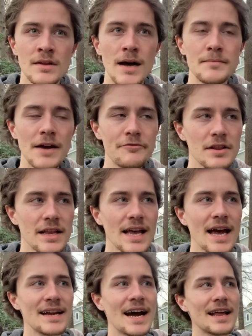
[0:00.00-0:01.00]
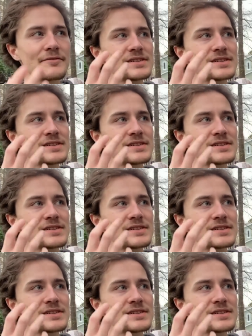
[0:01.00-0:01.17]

I'm definitely getting, I'd have